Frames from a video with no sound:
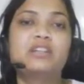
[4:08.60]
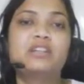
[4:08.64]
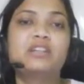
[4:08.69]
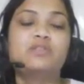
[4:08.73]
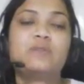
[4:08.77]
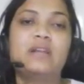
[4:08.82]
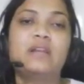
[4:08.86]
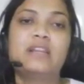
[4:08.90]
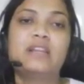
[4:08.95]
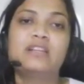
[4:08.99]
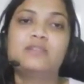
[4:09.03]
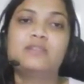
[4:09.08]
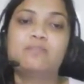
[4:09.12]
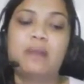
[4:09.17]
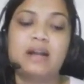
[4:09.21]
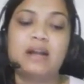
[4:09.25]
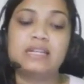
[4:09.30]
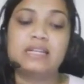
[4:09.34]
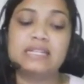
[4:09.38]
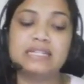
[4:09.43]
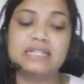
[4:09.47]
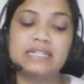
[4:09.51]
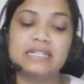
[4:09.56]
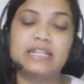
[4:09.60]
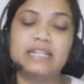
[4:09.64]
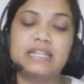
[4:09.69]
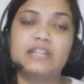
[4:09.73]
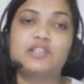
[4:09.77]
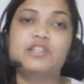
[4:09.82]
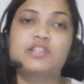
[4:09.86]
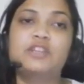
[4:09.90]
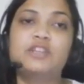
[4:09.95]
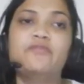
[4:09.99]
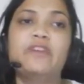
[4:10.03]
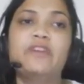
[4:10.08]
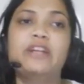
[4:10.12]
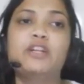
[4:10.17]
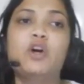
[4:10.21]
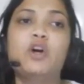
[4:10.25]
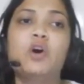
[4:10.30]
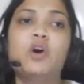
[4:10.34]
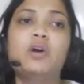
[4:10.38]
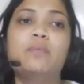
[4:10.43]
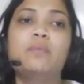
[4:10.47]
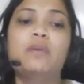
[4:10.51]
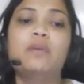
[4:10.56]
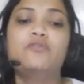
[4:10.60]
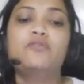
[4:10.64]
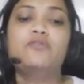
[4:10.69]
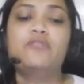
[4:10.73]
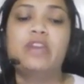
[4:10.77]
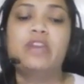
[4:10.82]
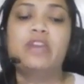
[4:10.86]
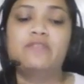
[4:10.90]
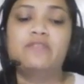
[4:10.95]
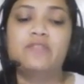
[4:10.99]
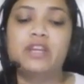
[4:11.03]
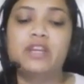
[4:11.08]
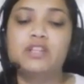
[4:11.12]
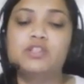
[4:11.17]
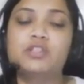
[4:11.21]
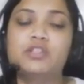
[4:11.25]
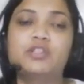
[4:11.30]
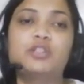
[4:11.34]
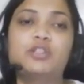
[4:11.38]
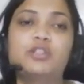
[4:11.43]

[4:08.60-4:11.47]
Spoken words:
as well as particle nature. If I talk about wave nature,